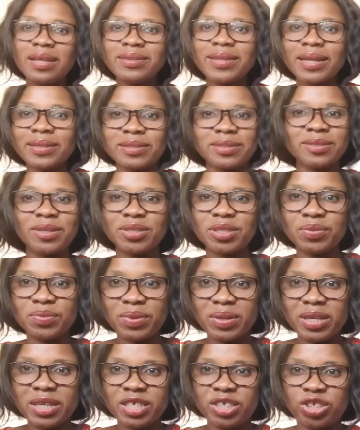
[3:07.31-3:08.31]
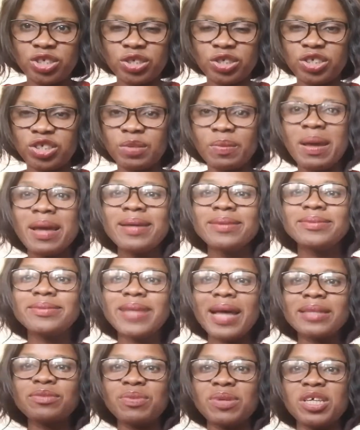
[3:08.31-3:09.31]
that is not a relationship.
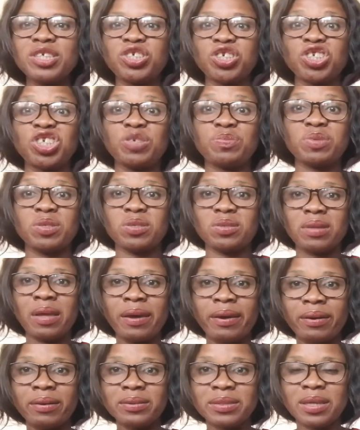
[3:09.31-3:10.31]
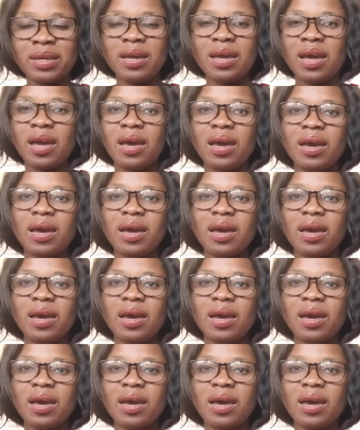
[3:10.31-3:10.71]
That relationship is unhealthy.